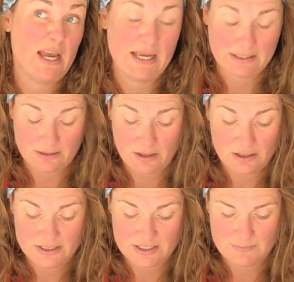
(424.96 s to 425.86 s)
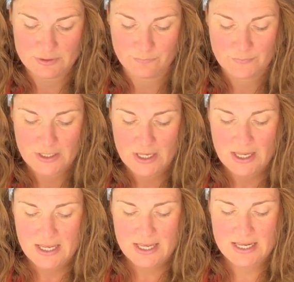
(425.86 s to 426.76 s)
hang a garland in the middle.
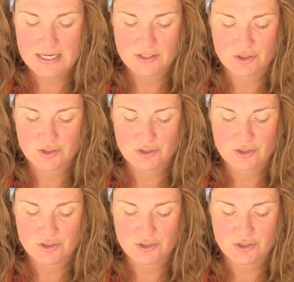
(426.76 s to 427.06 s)
Each